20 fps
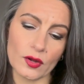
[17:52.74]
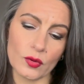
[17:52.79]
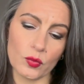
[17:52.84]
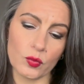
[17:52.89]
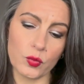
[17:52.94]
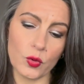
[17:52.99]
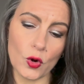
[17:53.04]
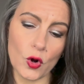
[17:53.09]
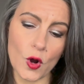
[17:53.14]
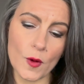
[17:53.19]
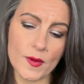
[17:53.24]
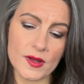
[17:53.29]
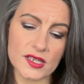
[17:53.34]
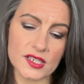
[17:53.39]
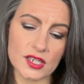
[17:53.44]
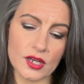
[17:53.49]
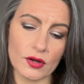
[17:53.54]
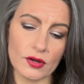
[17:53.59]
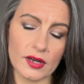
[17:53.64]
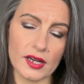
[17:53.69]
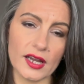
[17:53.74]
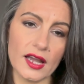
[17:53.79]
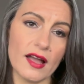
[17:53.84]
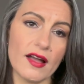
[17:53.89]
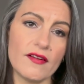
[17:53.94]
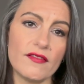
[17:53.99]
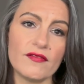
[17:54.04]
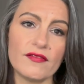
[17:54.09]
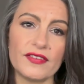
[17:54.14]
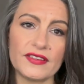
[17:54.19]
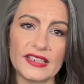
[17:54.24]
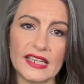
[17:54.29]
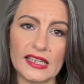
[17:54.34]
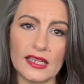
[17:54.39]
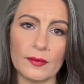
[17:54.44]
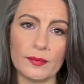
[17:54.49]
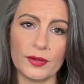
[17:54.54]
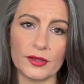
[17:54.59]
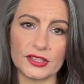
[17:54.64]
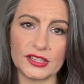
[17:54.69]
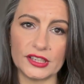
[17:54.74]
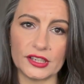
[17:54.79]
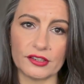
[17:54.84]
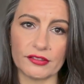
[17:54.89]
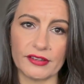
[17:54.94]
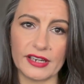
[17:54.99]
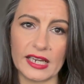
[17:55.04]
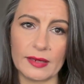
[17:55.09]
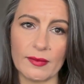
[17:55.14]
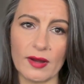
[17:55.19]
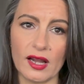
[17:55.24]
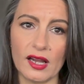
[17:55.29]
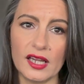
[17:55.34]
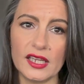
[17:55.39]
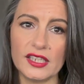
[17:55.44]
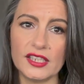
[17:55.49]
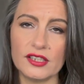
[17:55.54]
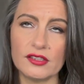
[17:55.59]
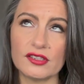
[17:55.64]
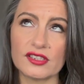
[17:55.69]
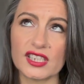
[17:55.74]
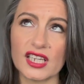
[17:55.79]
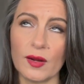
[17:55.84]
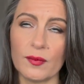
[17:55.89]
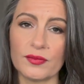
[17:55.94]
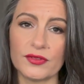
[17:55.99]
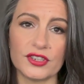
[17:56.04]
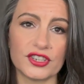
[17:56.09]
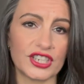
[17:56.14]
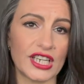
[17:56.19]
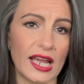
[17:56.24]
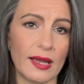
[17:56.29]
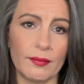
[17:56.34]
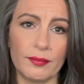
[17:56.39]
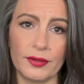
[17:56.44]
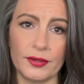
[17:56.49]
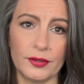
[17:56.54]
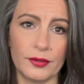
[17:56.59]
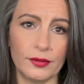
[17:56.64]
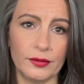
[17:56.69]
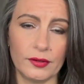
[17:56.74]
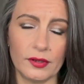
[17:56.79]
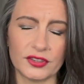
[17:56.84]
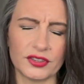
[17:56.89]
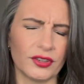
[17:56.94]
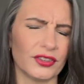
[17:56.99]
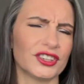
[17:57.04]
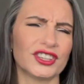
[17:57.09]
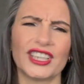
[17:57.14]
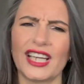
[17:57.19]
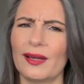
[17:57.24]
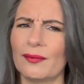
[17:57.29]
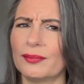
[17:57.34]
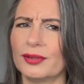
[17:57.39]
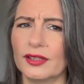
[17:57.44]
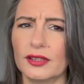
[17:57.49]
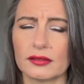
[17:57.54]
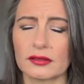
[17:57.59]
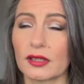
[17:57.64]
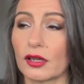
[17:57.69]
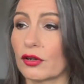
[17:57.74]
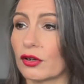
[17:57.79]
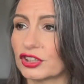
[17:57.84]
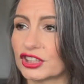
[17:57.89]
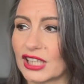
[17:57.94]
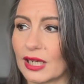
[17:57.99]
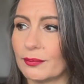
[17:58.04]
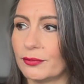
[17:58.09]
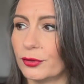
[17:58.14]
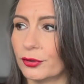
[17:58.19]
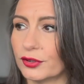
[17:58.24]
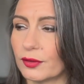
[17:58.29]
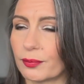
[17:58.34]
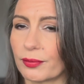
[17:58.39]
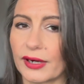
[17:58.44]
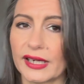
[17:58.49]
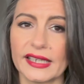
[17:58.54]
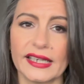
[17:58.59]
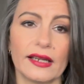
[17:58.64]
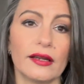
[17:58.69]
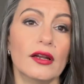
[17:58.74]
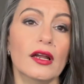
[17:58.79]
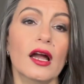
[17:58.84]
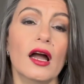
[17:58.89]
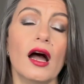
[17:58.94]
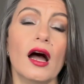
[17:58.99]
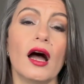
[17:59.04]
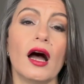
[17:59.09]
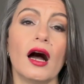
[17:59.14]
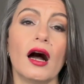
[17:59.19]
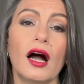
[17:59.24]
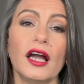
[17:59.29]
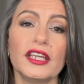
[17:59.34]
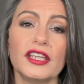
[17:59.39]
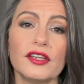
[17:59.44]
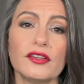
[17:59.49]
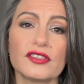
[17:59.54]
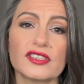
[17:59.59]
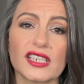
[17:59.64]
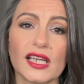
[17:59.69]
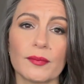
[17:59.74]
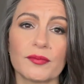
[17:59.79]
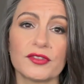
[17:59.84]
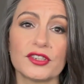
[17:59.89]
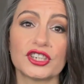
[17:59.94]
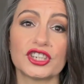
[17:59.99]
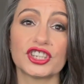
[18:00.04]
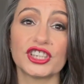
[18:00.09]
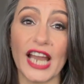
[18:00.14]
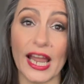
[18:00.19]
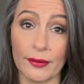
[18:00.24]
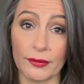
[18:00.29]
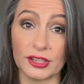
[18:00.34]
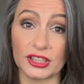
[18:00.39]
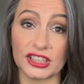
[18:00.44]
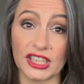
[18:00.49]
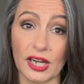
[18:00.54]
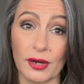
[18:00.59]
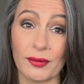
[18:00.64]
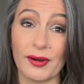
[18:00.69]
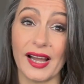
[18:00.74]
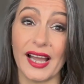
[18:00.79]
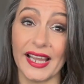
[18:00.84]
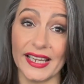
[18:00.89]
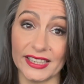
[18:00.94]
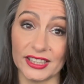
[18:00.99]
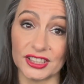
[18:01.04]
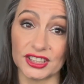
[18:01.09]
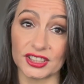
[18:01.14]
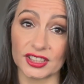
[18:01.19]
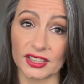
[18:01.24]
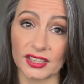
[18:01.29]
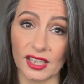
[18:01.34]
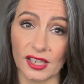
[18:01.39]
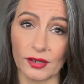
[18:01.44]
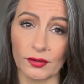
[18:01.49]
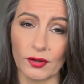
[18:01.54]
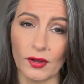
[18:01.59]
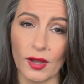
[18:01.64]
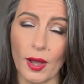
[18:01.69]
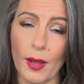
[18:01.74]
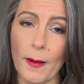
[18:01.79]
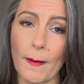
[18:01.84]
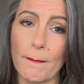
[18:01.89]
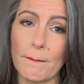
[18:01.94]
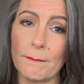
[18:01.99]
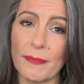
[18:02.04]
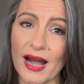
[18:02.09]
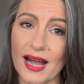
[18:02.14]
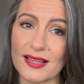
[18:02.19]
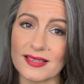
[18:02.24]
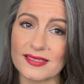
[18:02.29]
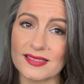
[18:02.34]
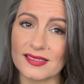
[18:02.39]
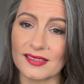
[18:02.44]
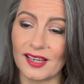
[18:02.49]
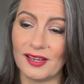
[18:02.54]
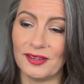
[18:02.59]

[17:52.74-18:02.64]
Warm Tonka and Vanilla Body Cream. I used up the shampoo, I've got shampoo on the brain now. I used up the shower gel ages ago, but